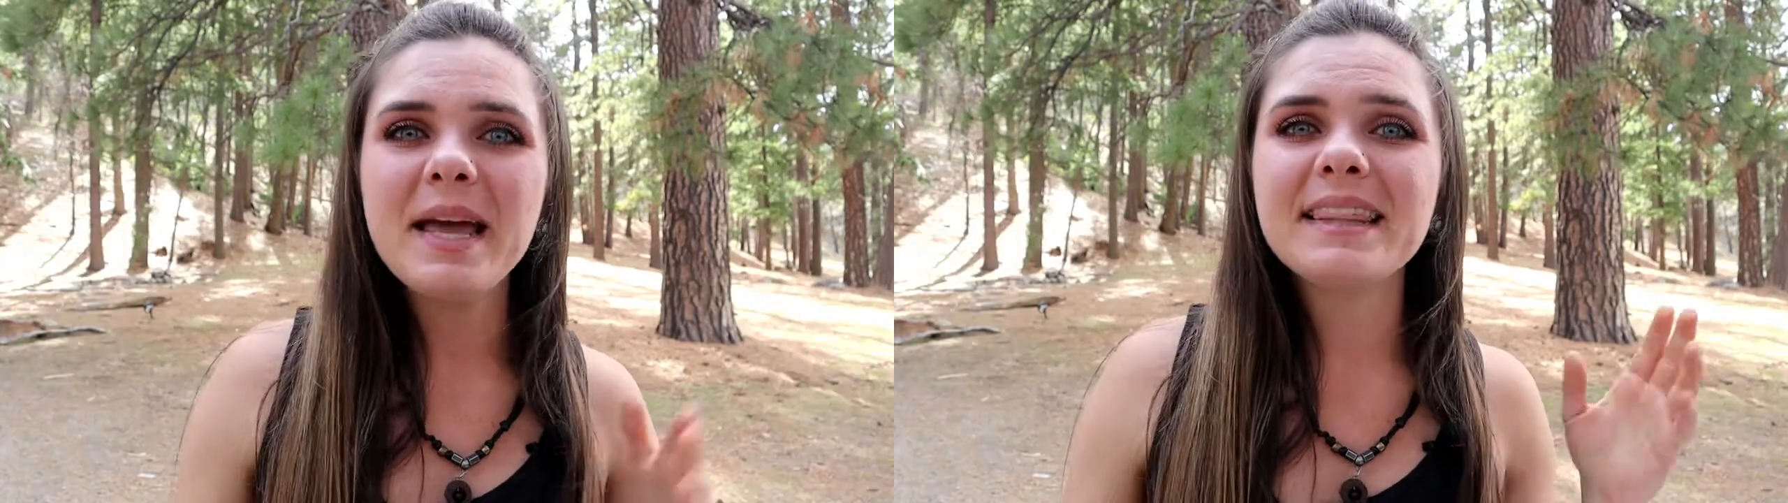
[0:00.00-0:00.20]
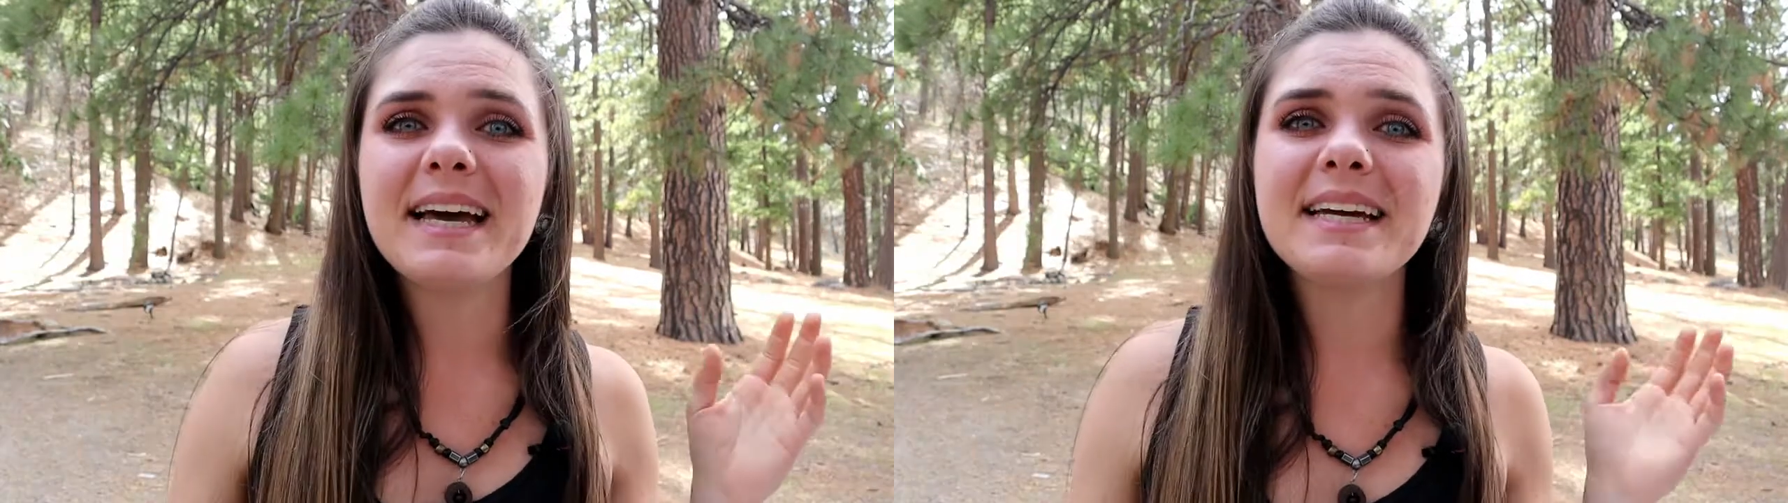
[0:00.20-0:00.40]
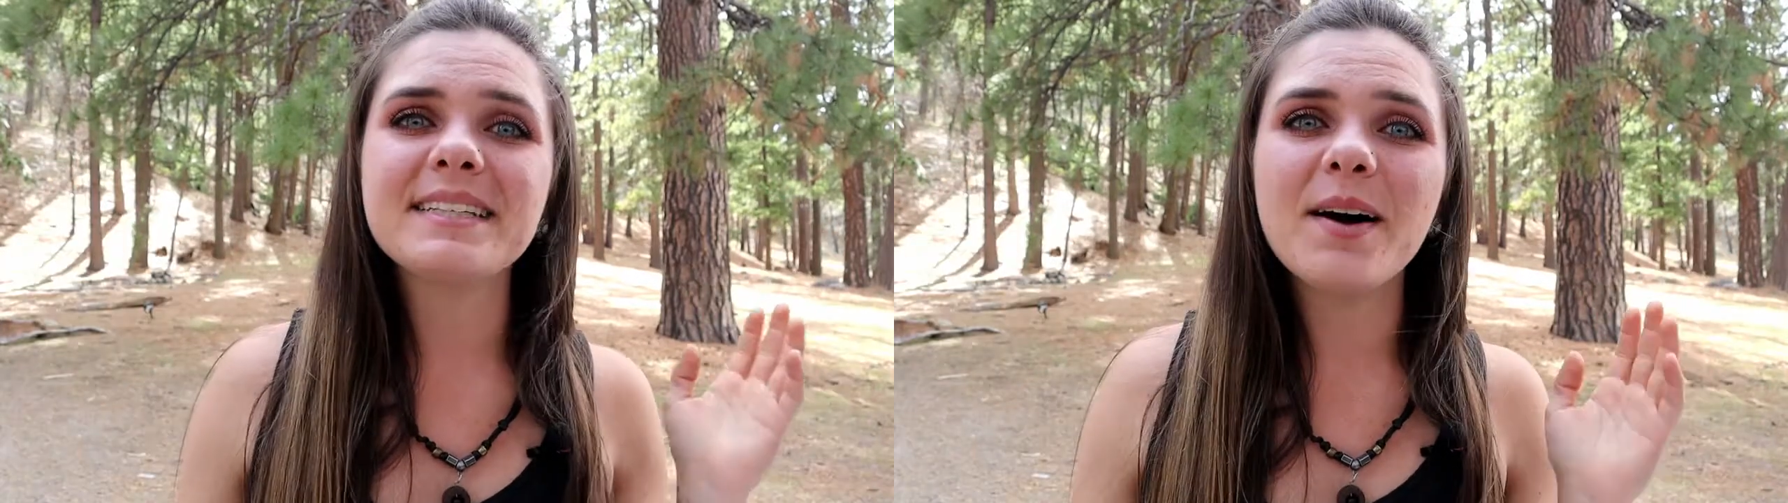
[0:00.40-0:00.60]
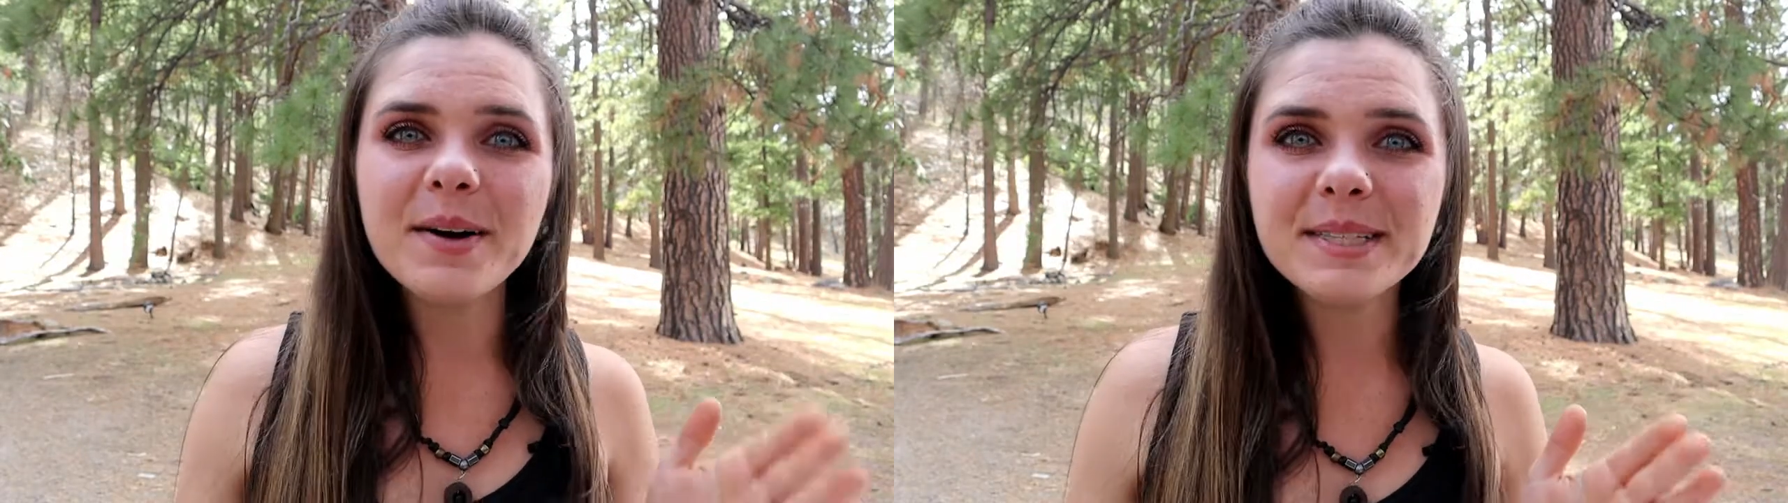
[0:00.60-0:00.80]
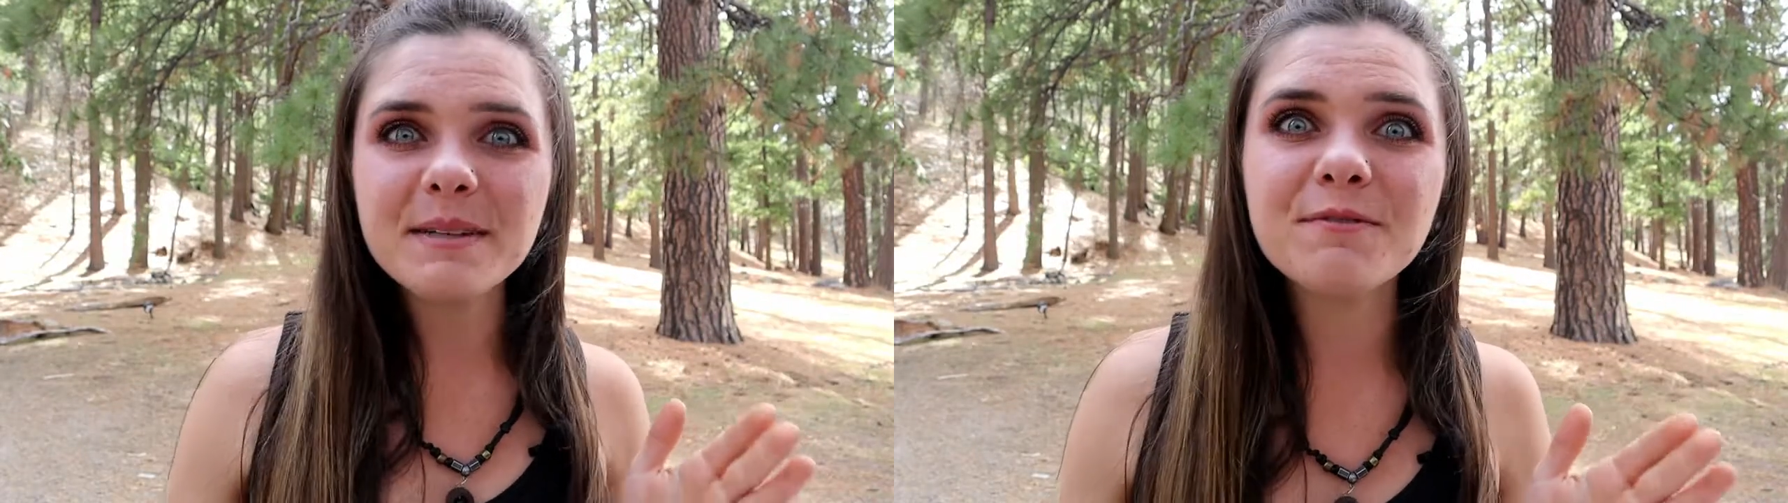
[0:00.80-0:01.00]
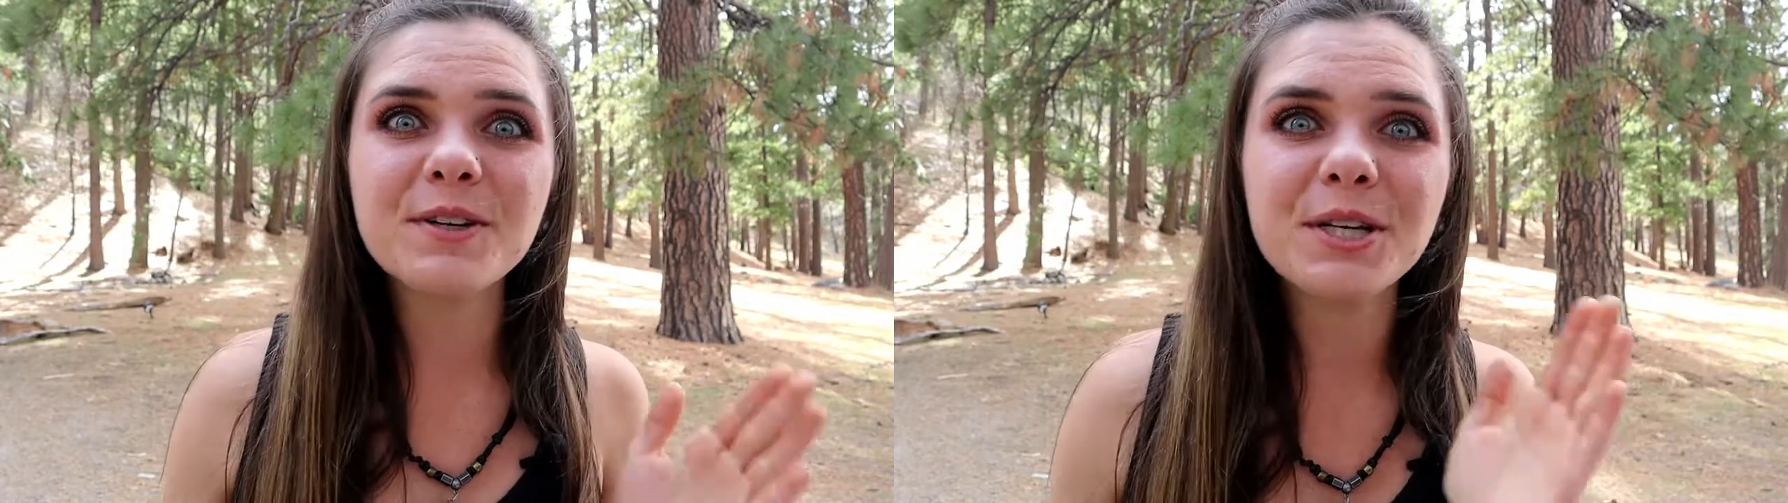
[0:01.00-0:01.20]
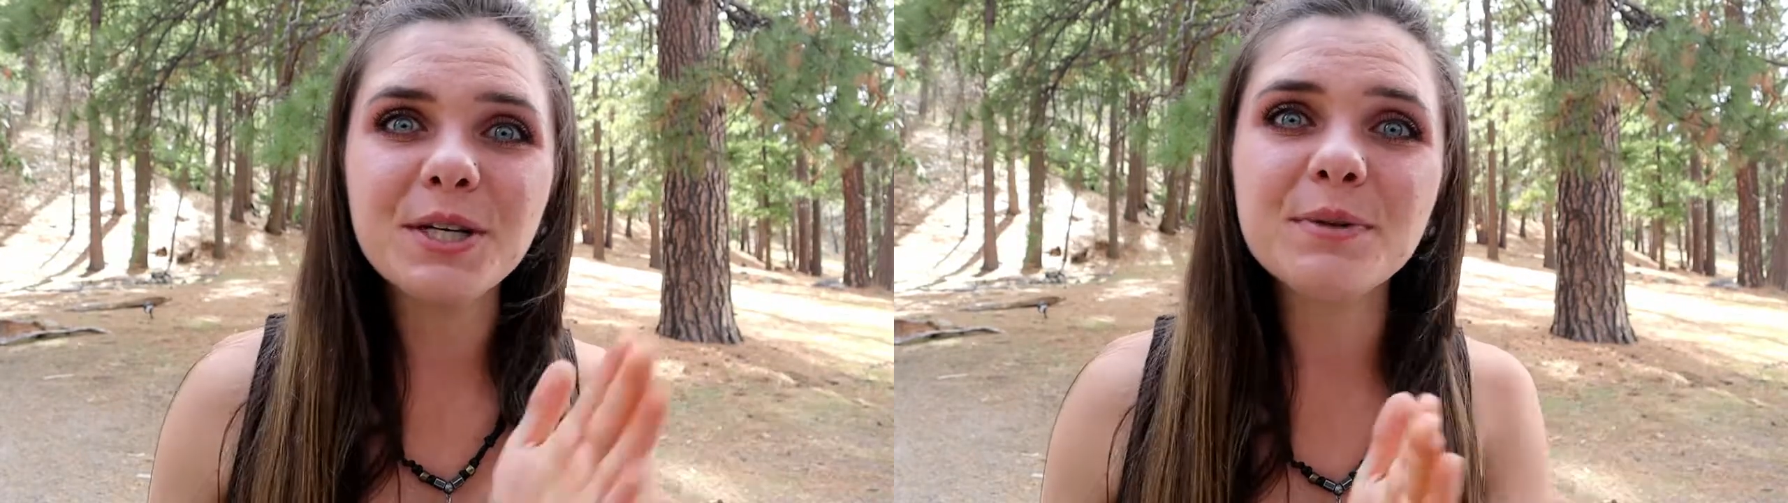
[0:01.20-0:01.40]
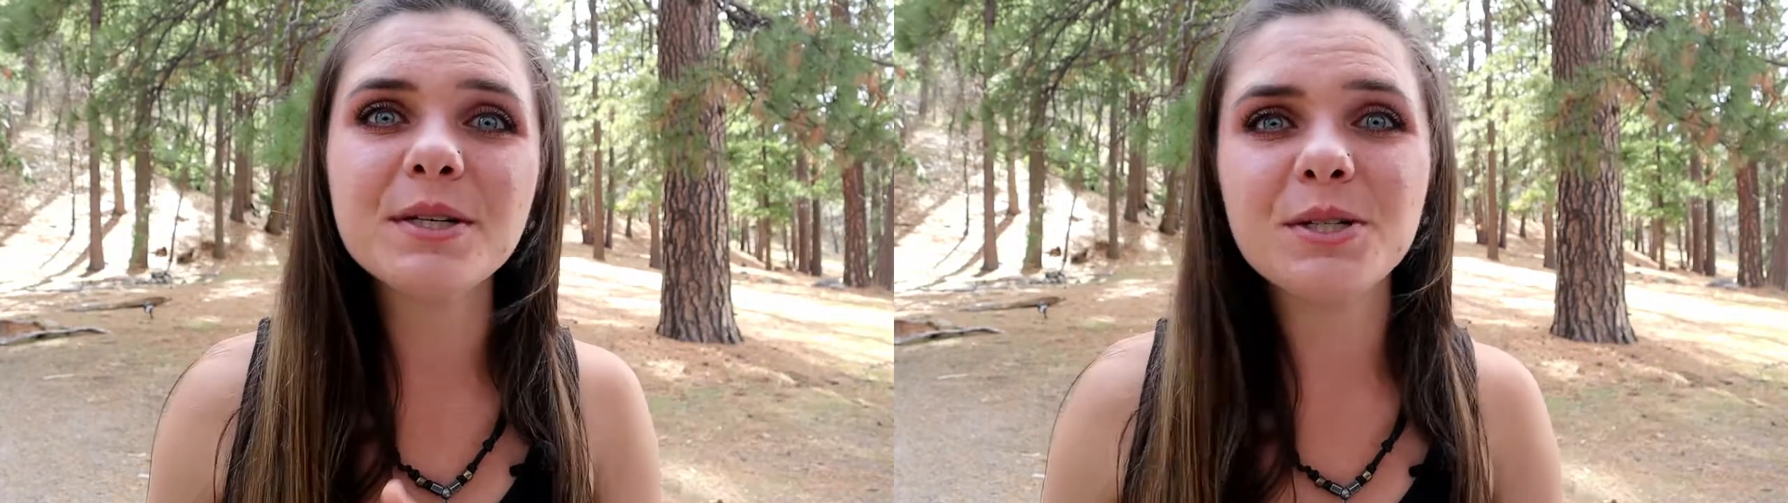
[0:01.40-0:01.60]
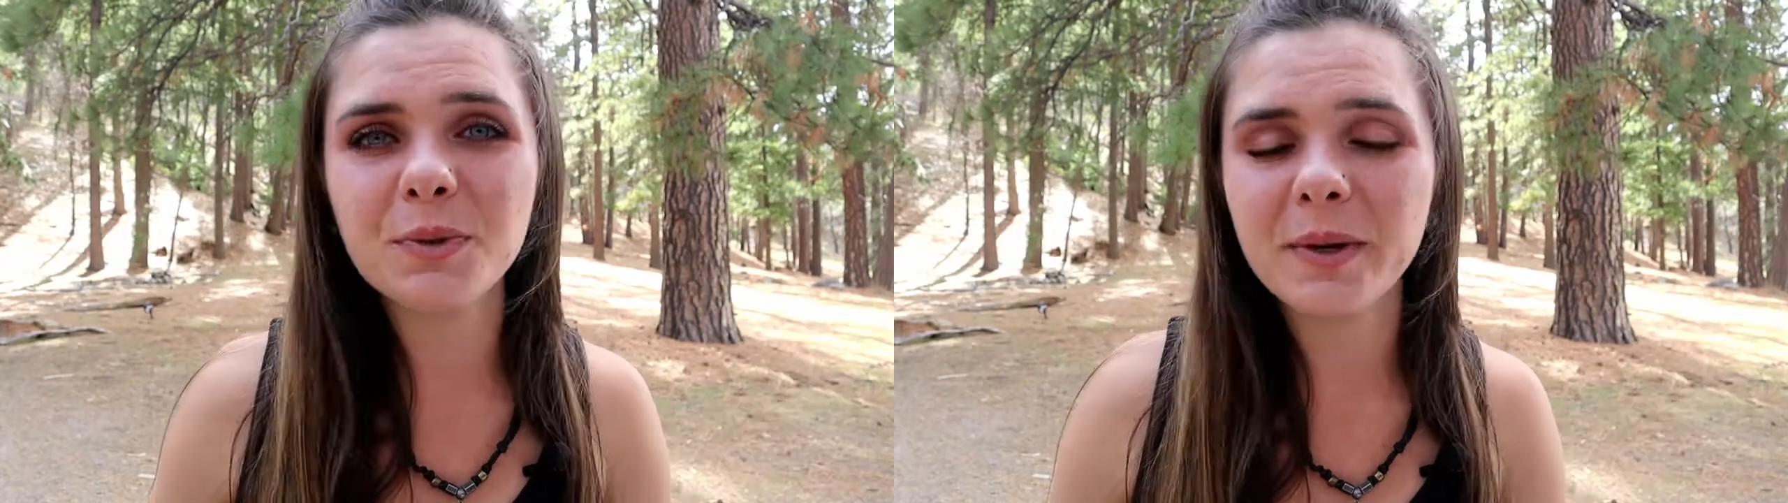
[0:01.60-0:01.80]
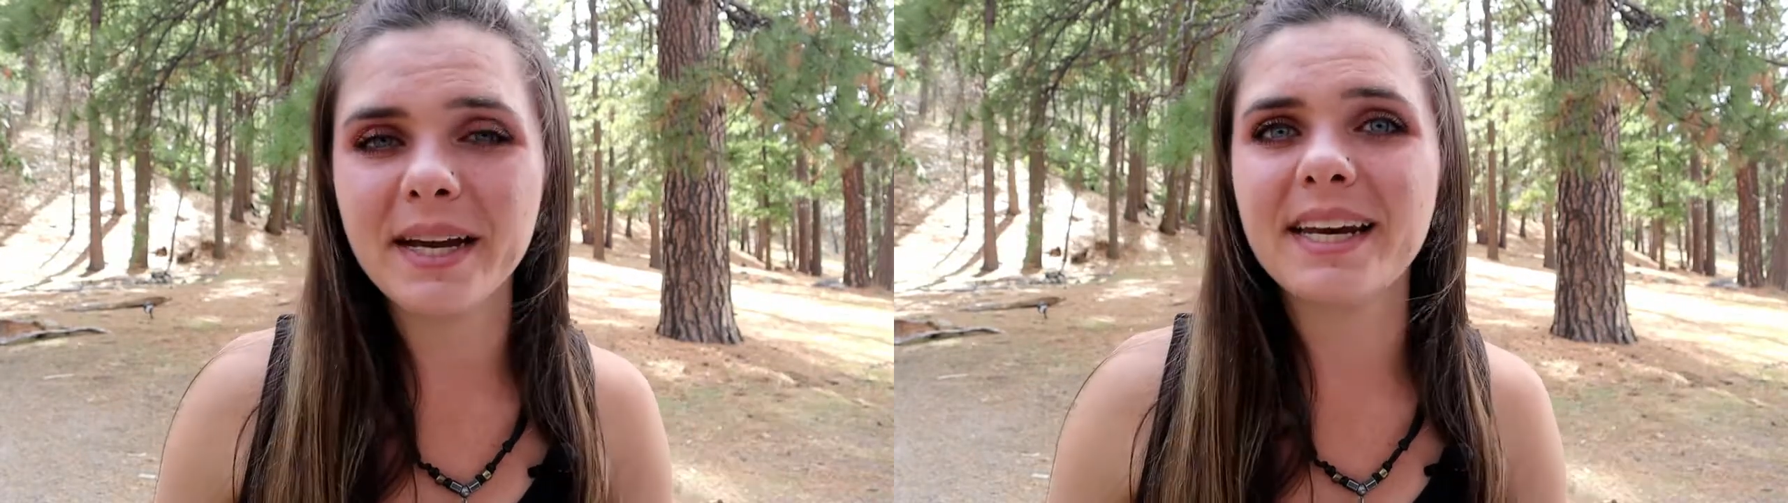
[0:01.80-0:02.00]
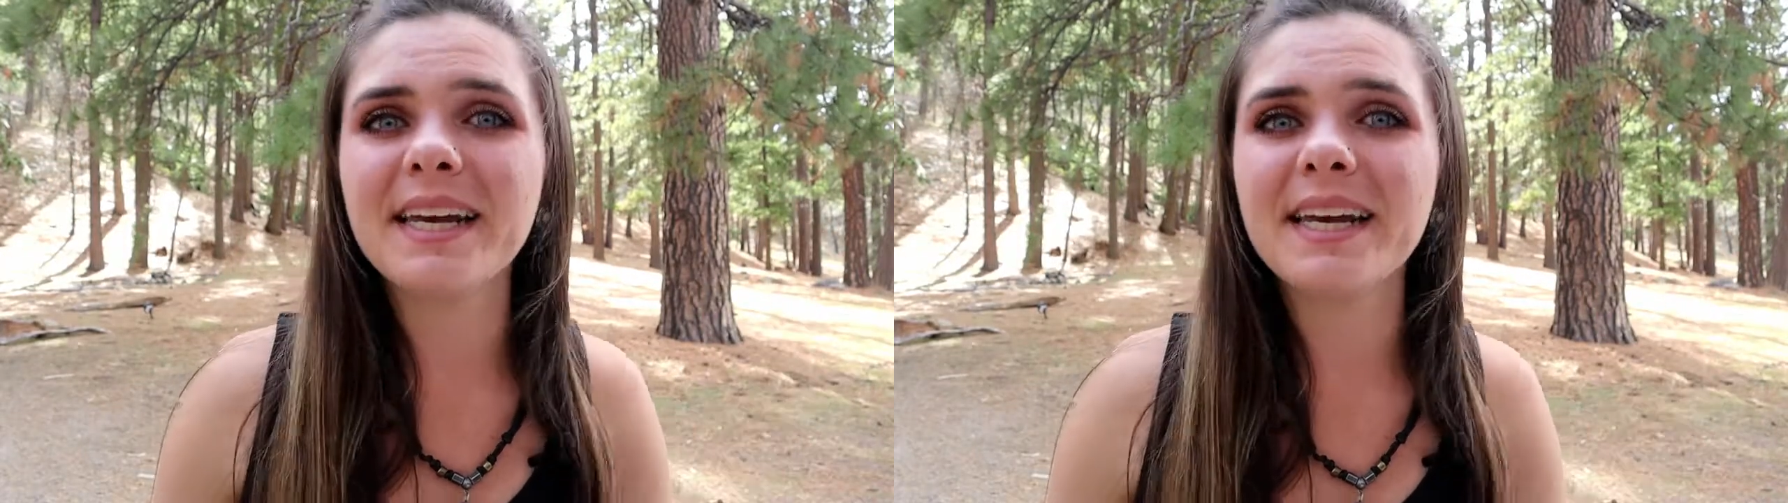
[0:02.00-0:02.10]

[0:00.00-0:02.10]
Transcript: that is awesome for you to join.